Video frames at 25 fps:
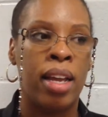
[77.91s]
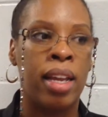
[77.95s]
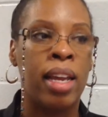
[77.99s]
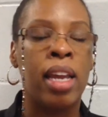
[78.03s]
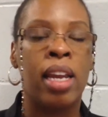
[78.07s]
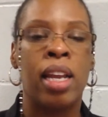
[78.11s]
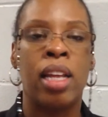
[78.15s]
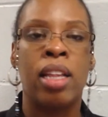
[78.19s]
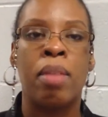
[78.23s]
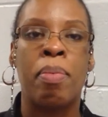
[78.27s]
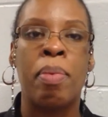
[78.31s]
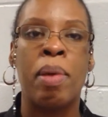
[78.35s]

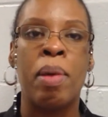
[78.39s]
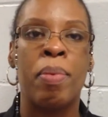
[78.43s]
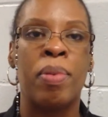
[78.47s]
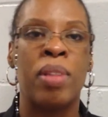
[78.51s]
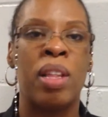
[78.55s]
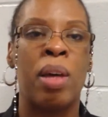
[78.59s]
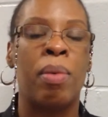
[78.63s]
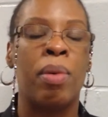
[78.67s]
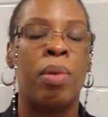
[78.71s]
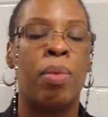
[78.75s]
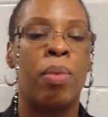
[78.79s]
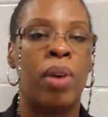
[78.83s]
getting the
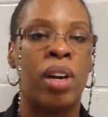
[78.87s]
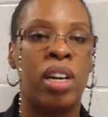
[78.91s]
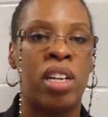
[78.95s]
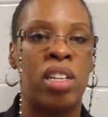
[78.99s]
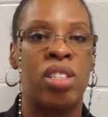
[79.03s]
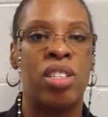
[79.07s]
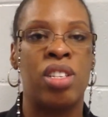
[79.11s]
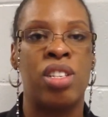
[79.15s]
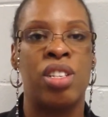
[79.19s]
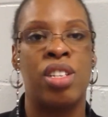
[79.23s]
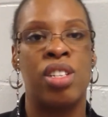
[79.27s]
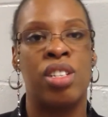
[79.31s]
people that we
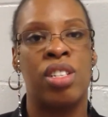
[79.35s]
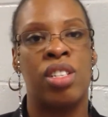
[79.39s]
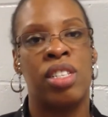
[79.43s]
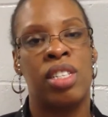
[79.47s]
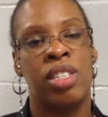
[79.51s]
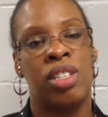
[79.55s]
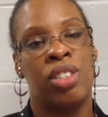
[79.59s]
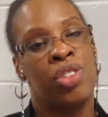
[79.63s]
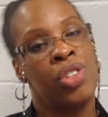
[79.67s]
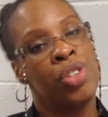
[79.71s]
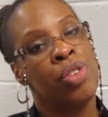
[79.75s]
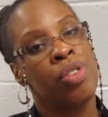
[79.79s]
wanted to
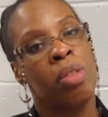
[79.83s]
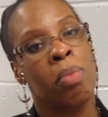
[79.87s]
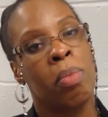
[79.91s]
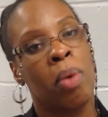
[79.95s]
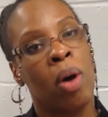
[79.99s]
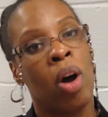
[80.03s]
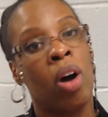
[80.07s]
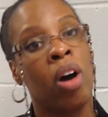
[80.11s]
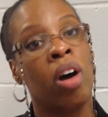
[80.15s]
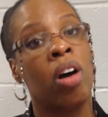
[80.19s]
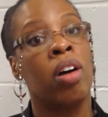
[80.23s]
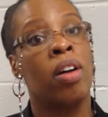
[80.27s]
shoot the
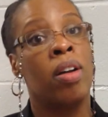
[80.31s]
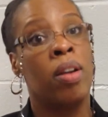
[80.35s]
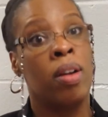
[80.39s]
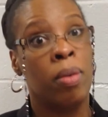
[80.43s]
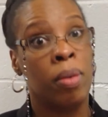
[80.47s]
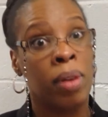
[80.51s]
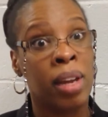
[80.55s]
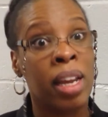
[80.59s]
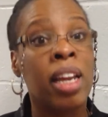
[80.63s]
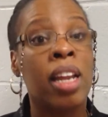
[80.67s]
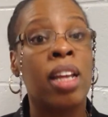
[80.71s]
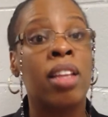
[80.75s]
ball,
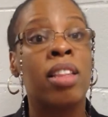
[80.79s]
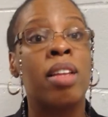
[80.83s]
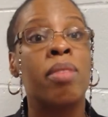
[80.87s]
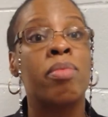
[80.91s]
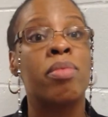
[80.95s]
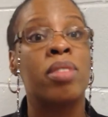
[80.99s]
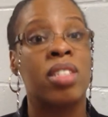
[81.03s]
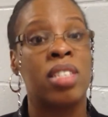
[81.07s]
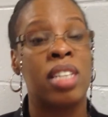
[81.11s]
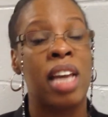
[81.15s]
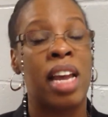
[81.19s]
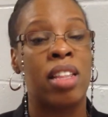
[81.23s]
getting
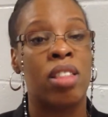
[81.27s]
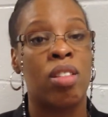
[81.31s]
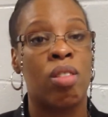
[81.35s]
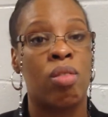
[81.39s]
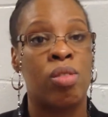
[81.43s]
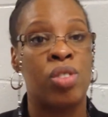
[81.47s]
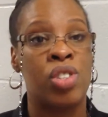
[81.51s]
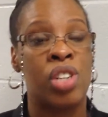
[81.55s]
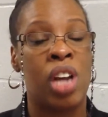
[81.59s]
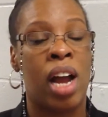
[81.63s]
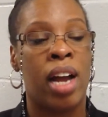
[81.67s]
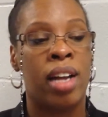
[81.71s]
them to take
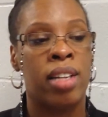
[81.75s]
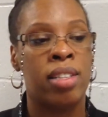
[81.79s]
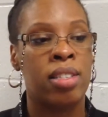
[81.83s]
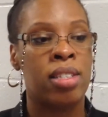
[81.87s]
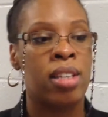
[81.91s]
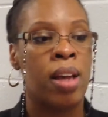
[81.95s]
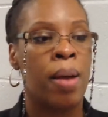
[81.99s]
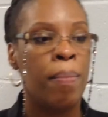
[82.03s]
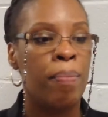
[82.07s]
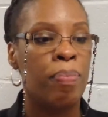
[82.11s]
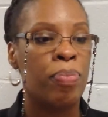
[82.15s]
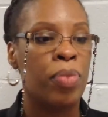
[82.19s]
those
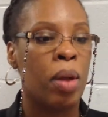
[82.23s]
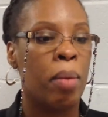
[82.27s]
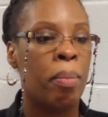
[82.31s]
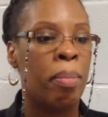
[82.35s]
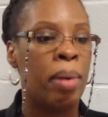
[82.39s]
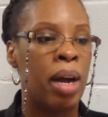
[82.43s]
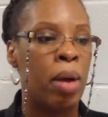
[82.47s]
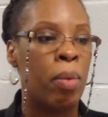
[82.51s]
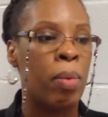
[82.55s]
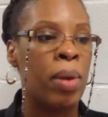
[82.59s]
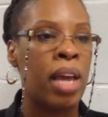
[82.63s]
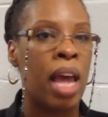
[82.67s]
shots
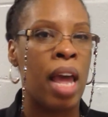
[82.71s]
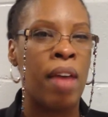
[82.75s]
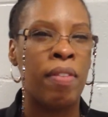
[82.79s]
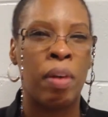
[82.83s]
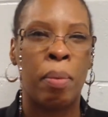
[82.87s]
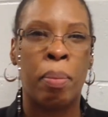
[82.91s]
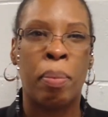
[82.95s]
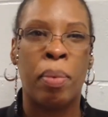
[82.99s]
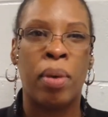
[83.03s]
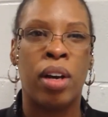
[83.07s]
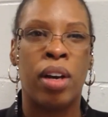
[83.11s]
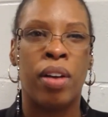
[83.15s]
but we gave
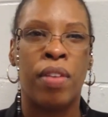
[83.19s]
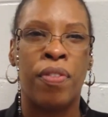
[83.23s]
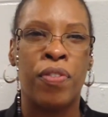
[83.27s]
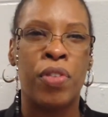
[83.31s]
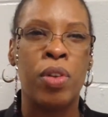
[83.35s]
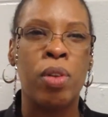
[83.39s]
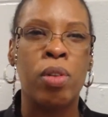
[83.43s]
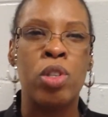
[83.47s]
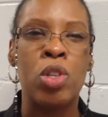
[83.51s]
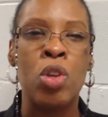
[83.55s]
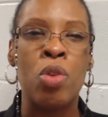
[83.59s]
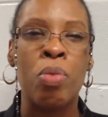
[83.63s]
up a
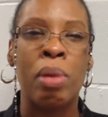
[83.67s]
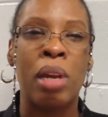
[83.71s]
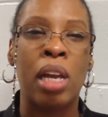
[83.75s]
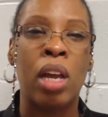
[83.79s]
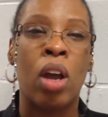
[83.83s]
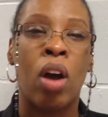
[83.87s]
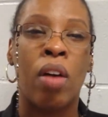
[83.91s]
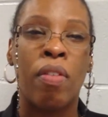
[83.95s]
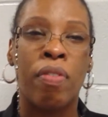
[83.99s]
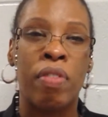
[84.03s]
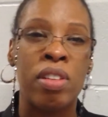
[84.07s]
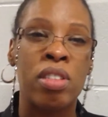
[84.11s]
few too
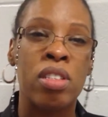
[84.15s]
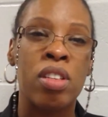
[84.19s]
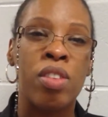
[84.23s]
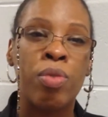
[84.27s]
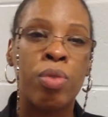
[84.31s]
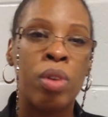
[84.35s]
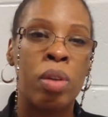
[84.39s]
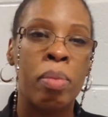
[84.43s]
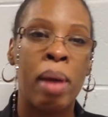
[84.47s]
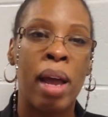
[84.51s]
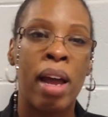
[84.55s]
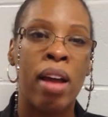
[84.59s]
many
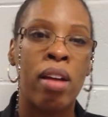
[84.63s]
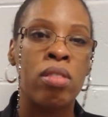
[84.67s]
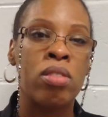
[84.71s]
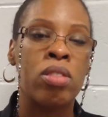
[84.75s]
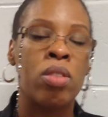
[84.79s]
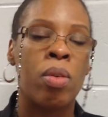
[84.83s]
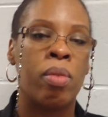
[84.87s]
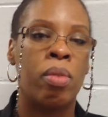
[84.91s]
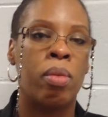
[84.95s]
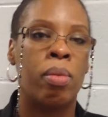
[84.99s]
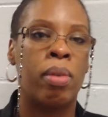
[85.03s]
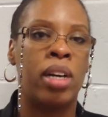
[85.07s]
offensive rebounds,
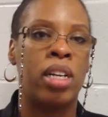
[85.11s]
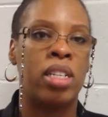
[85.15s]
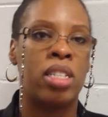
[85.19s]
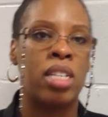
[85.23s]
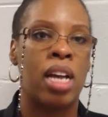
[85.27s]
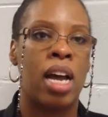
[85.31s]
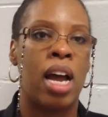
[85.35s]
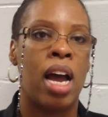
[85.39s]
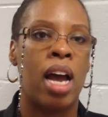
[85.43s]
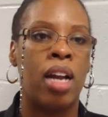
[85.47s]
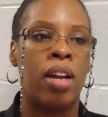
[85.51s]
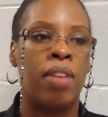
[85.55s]
so we wanted
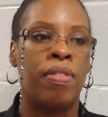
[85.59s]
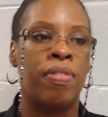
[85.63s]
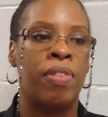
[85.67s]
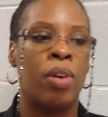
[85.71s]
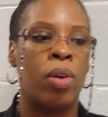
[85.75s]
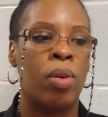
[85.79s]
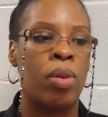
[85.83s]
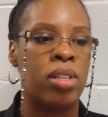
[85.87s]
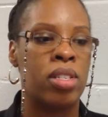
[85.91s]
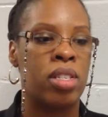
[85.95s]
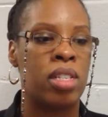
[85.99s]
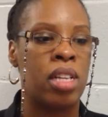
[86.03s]
to kind of
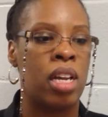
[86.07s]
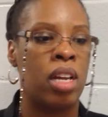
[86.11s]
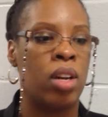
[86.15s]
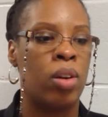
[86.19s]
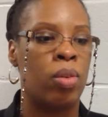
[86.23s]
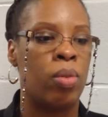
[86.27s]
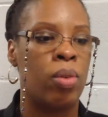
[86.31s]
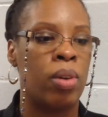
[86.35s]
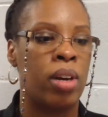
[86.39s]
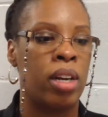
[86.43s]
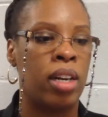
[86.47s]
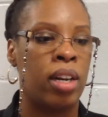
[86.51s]
focus in
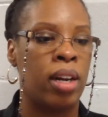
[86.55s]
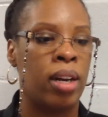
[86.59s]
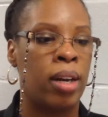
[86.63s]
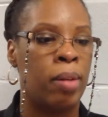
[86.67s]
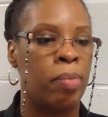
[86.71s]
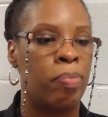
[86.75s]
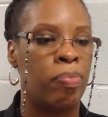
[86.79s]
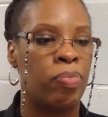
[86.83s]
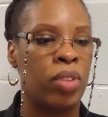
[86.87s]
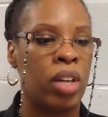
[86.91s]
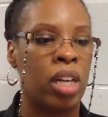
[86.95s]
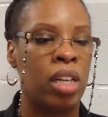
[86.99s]
on
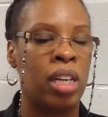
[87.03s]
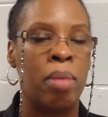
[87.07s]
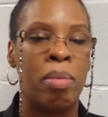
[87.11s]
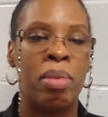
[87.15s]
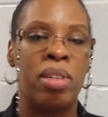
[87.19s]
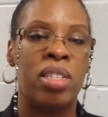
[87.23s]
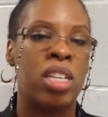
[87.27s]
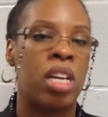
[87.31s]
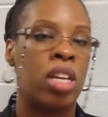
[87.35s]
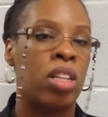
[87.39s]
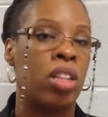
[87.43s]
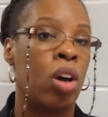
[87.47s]
um,
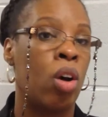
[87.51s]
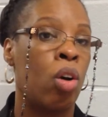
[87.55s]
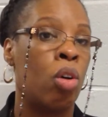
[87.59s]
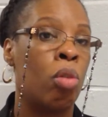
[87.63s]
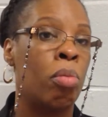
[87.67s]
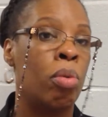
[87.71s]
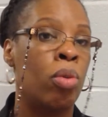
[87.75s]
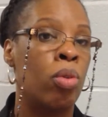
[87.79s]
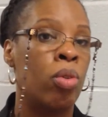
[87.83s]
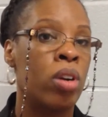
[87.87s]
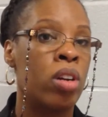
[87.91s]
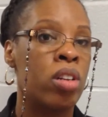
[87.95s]
limiting the
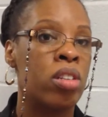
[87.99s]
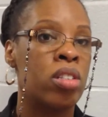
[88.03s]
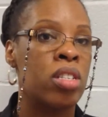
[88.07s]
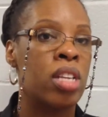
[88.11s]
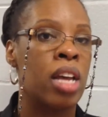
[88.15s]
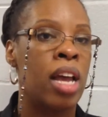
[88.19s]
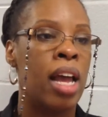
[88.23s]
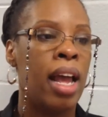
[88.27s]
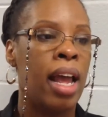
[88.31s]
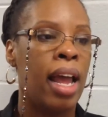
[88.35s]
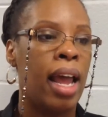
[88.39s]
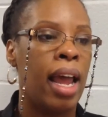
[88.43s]

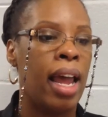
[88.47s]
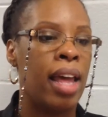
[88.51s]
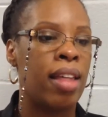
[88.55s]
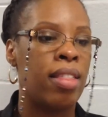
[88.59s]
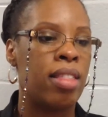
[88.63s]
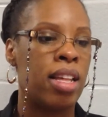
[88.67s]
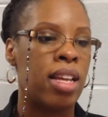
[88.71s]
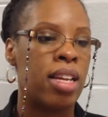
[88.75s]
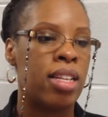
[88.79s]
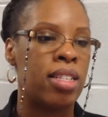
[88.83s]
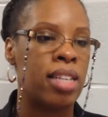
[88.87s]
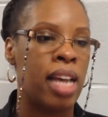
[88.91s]
overboards
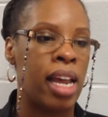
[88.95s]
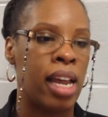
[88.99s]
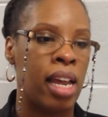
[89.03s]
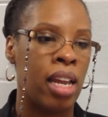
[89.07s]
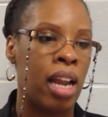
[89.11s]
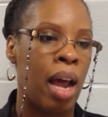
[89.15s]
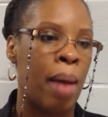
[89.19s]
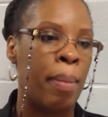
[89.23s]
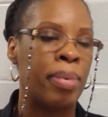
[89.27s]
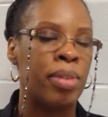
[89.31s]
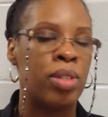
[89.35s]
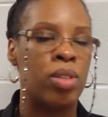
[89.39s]
and then
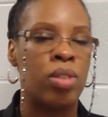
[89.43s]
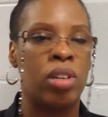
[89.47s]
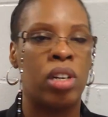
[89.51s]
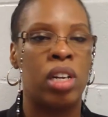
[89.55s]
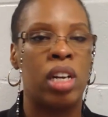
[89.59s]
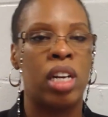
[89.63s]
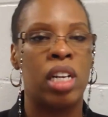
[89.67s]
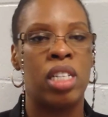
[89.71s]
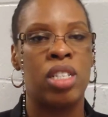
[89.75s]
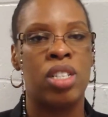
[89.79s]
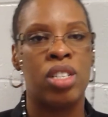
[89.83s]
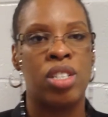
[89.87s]
taking
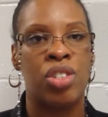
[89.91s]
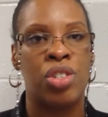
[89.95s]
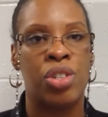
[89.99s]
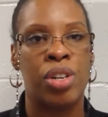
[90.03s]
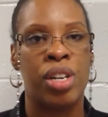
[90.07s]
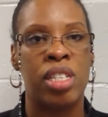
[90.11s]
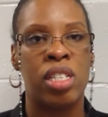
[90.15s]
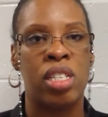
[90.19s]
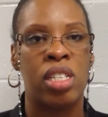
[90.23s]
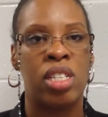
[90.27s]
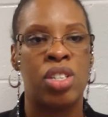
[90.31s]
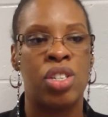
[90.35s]
opportunities to
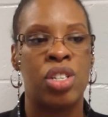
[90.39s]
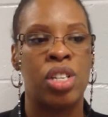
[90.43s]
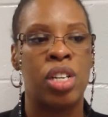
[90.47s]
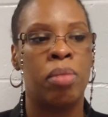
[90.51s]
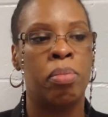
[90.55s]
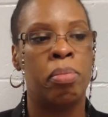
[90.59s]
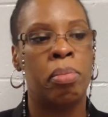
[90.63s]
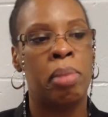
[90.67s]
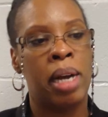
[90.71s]
transition.